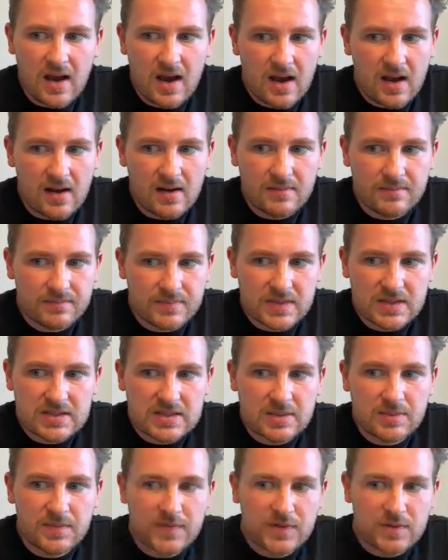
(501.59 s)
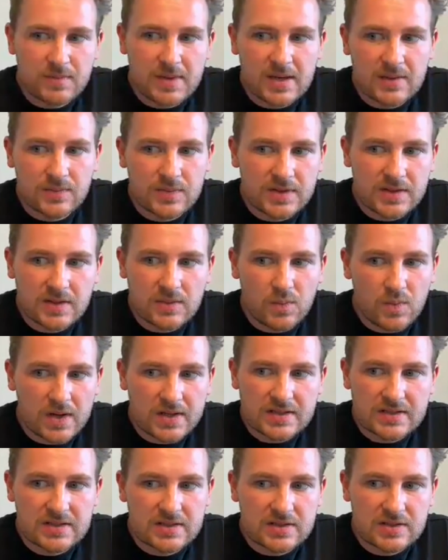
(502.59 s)
Some of you may really
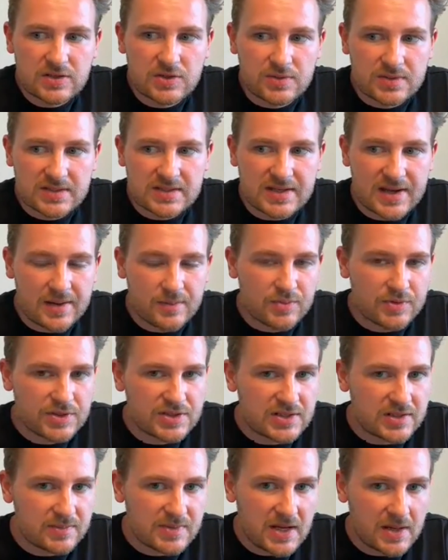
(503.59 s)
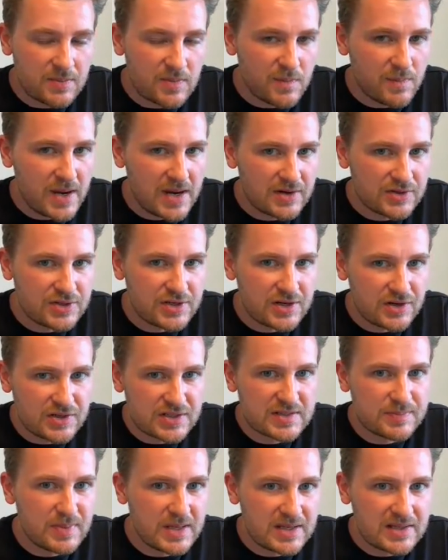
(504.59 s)
want to establish some type of boundary or
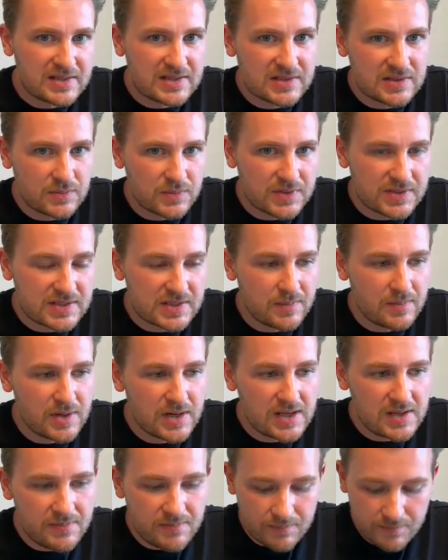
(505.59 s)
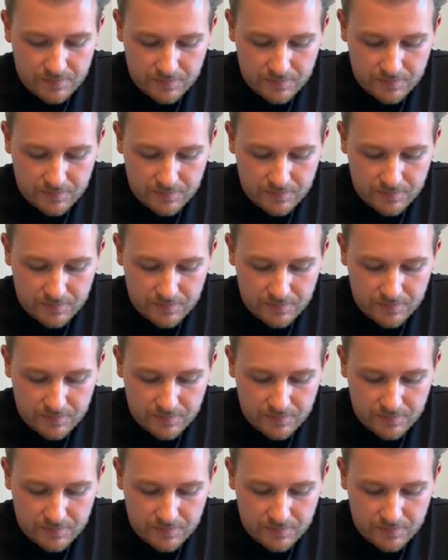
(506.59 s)
space with somebody